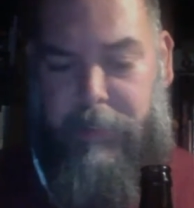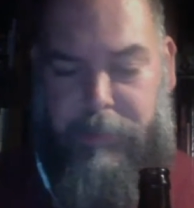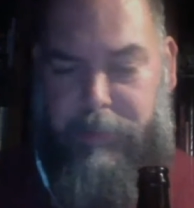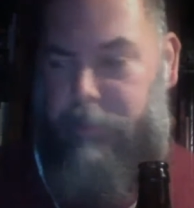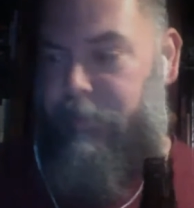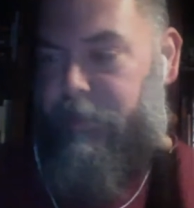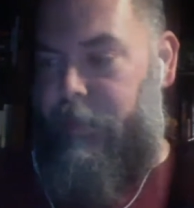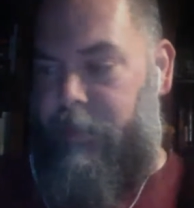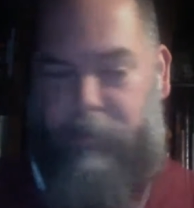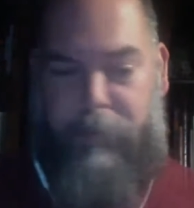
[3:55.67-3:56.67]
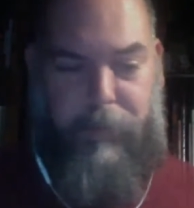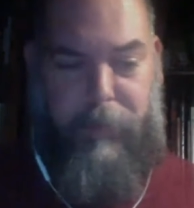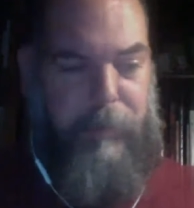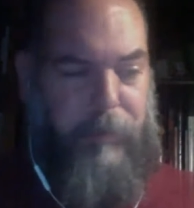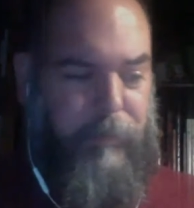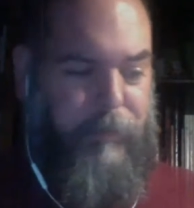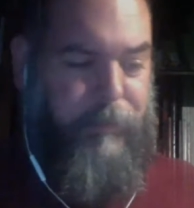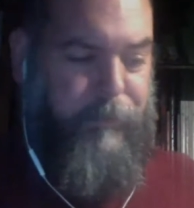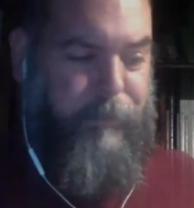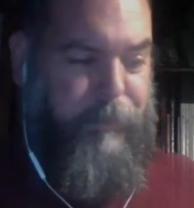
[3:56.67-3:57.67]
10% alcohol, so
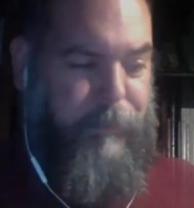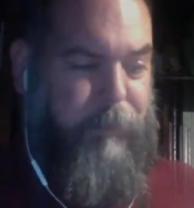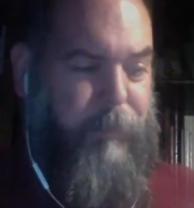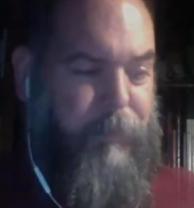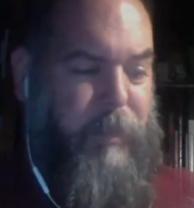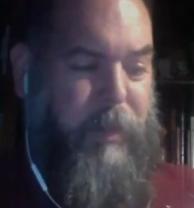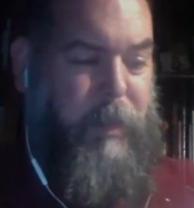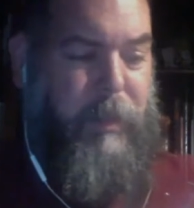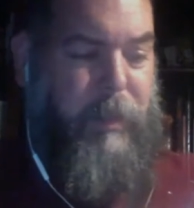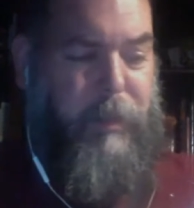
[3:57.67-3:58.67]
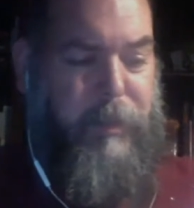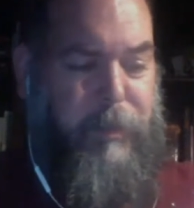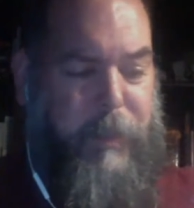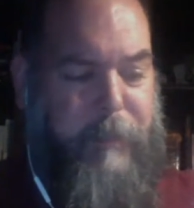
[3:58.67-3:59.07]
not too bad.